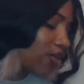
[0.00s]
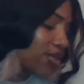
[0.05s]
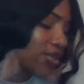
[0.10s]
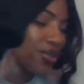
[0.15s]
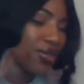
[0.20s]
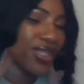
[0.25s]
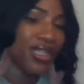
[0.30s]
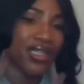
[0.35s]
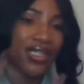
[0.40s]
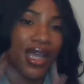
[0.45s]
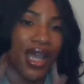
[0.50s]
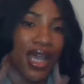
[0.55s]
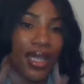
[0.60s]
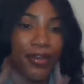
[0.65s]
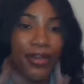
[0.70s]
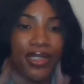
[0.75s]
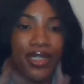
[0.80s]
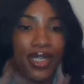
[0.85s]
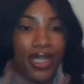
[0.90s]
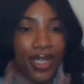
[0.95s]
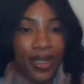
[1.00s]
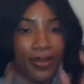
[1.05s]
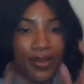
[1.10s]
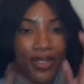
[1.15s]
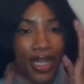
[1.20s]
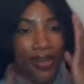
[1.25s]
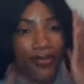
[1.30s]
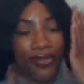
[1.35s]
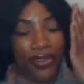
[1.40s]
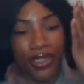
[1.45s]
do the timestamps
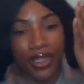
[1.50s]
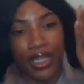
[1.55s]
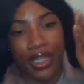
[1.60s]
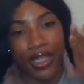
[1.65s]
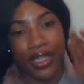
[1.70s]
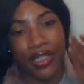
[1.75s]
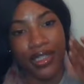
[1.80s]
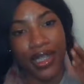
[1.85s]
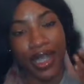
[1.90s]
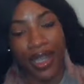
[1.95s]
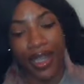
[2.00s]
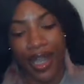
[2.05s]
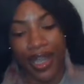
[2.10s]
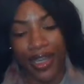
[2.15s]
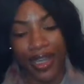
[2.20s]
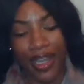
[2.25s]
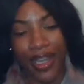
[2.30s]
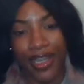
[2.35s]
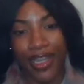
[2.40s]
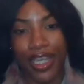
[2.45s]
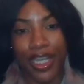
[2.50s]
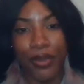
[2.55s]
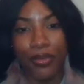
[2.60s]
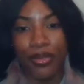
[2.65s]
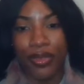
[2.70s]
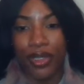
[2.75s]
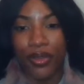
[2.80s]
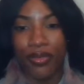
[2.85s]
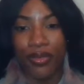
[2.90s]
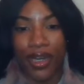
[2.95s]
after this. I can't keep
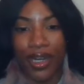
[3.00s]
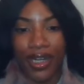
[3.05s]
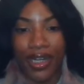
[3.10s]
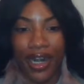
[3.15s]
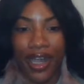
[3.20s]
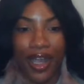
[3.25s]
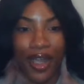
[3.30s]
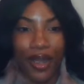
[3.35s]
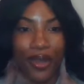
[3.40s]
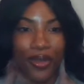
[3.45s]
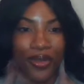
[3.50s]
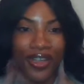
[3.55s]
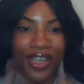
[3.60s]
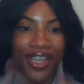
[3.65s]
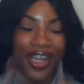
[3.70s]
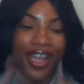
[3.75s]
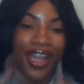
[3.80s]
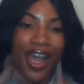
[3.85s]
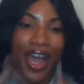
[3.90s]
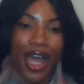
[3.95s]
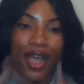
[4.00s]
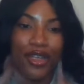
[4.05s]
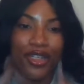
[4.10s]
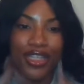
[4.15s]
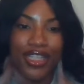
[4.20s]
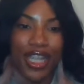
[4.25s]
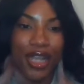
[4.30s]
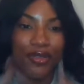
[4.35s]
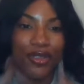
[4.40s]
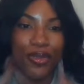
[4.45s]
up right now. I'll
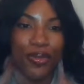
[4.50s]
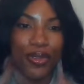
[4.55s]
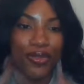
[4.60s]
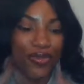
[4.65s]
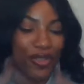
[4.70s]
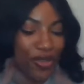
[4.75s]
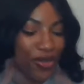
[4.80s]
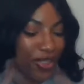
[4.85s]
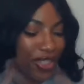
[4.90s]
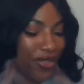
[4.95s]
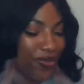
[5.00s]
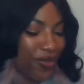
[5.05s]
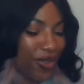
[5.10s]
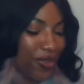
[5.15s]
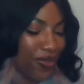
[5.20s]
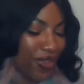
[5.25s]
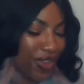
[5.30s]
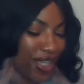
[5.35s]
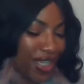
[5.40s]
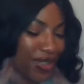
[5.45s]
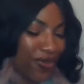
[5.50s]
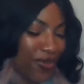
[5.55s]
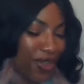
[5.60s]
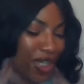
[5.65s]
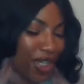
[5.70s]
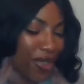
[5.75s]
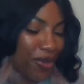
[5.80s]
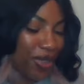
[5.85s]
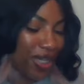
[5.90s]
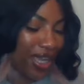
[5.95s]
just have to review this
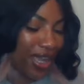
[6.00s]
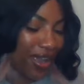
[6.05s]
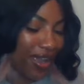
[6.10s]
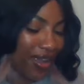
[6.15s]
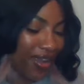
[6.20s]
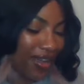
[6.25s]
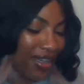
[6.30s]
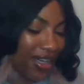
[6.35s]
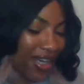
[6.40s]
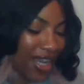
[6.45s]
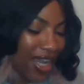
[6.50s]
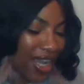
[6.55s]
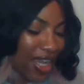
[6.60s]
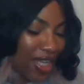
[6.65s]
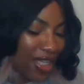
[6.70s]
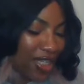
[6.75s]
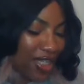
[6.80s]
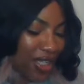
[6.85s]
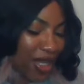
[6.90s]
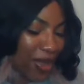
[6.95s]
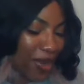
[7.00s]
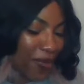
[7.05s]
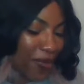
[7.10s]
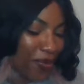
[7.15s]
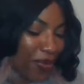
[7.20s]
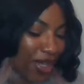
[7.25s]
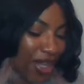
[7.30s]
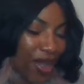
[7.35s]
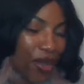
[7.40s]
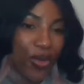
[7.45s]
video again. So,
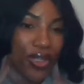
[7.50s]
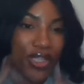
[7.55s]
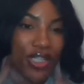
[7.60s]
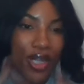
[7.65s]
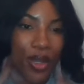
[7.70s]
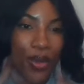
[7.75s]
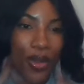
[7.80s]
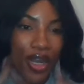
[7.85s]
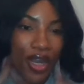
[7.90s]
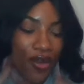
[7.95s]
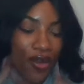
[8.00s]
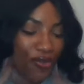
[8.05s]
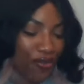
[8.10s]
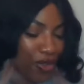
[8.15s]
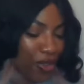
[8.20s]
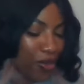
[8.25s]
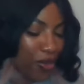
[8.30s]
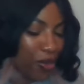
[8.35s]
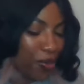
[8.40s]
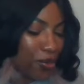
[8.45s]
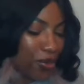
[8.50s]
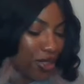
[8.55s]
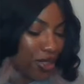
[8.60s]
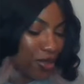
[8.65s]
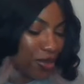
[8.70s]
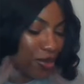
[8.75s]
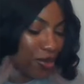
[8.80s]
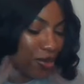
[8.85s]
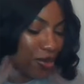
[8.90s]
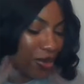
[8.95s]
what's going on for group
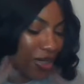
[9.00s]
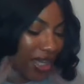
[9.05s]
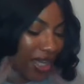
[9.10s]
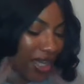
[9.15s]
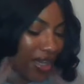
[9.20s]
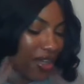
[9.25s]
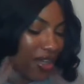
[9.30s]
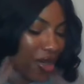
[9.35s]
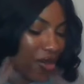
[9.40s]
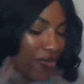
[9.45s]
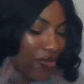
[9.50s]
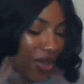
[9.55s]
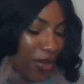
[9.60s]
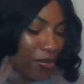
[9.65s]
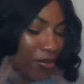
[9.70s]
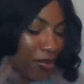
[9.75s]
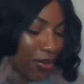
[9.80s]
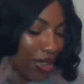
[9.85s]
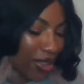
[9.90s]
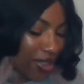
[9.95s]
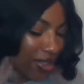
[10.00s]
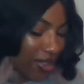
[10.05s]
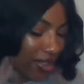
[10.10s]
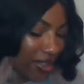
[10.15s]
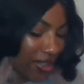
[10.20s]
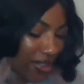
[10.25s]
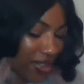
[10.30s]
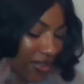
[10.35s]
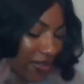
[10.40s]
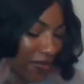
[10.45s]
2 in
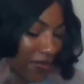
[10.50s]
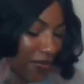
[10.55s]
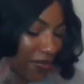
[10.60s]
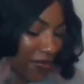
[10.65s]
November?